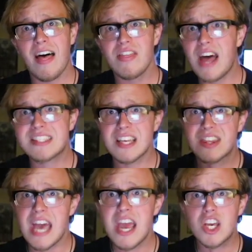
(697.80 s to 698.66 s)
That's a
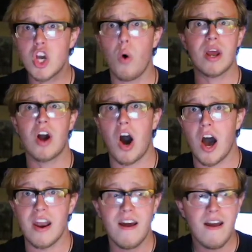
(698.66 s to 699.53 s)
thing going
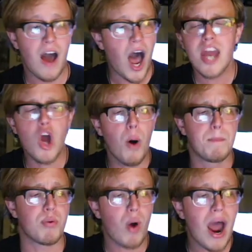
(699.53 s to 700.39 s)
on. I know
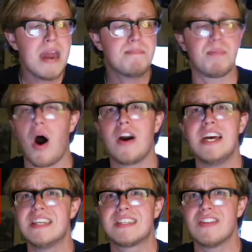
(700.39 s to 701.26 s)
Breitbart
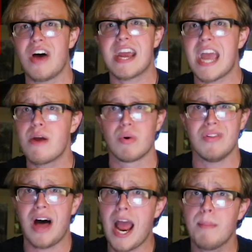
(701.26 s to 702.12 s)
isn't like a
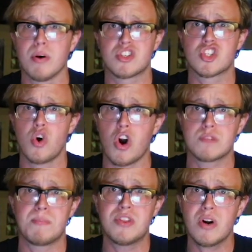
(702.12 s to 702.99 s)
reliable
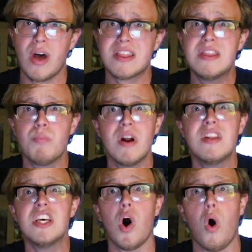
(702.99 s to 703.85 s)
source, but they're like one
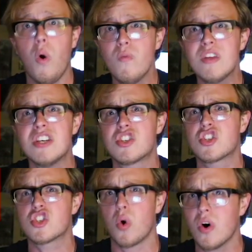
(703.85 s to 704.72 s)
of the only
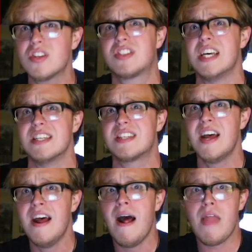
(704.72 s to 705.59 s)
sources
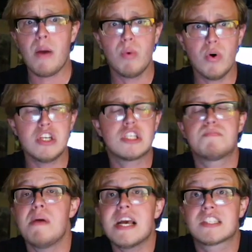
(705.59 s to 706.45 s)
that really
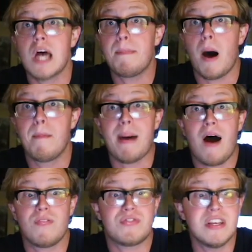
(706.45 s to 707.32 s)
speaks up
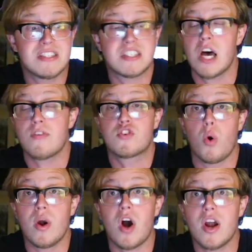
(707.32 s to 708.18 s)
about this stuff
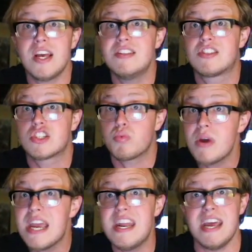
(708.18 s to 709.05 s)
going on in
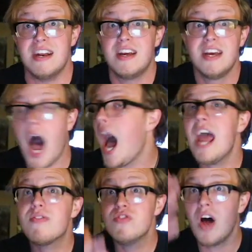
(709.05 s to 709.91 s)
Sweden. I
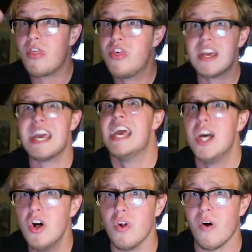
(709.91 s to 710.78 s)
have nothing
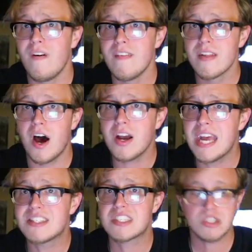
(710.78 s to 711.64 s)
ill
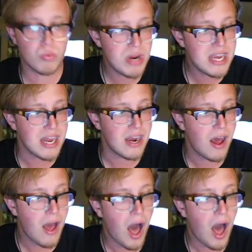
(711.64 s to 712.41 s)
against Sweden.